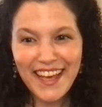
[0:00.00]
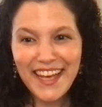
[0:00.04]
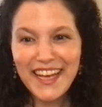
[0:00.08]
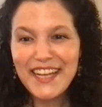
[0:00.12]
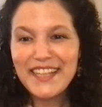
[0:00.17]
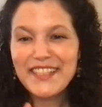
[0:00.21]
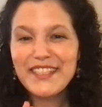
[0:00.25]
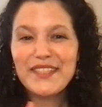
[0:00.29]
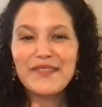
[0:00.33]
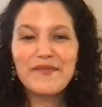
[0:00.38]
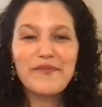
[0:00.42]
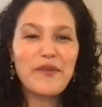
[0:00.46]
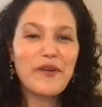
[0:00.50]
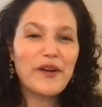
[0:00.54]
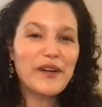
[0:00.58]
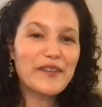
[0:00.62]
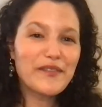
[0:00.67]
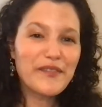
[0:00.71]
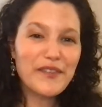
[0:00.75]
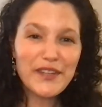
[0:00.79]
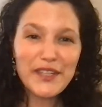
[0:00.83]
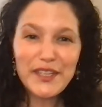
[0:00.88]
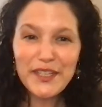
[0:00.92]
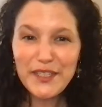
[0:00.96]
It's important
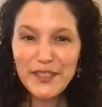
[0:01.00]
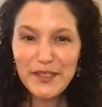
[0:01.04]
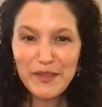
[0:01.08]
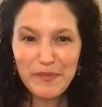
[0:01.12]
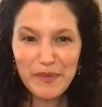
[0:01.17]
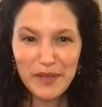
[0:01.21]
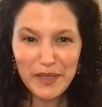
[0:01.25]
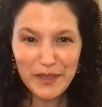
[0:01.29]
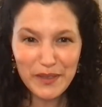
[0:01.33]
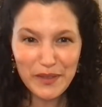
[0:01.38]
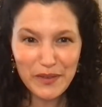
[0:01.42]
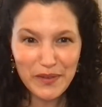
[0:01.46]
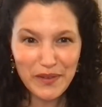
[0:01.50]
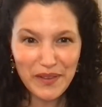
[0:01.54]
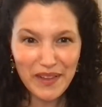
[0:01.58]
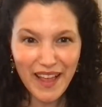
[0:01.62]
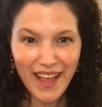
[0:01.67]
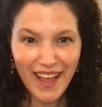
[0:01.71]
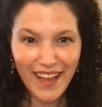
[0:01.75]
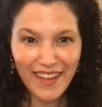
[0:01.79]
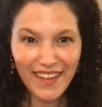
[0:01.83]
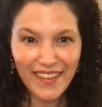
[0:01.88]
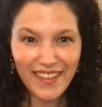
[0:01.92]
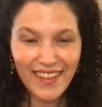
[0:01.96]
for your spiritual
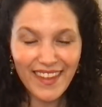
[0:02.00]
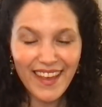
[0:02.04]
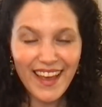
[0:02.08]
health.